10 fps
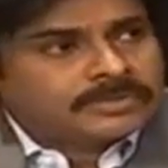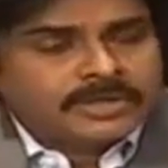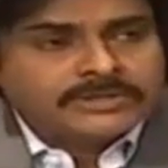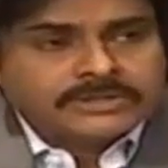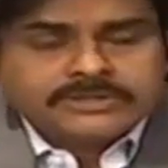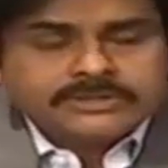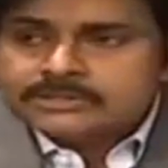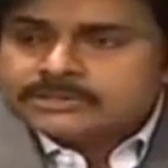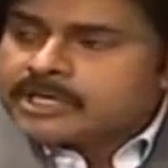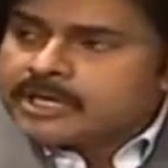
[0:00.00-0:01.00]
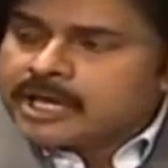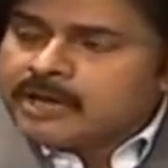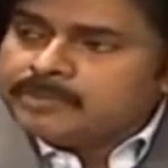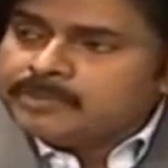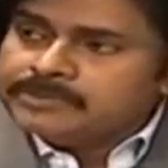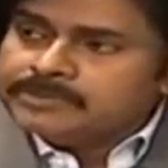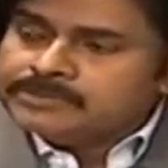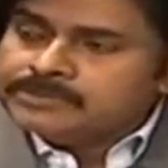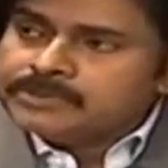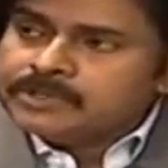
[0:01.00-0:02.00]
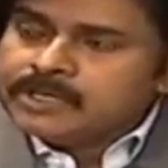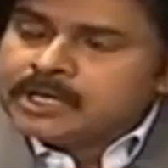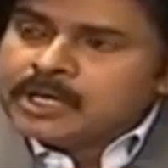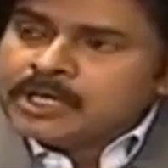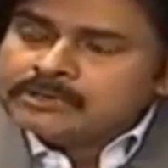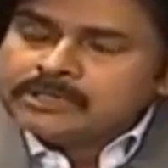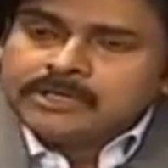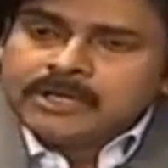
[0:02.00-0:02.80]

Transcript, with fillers: gross injustice happens, the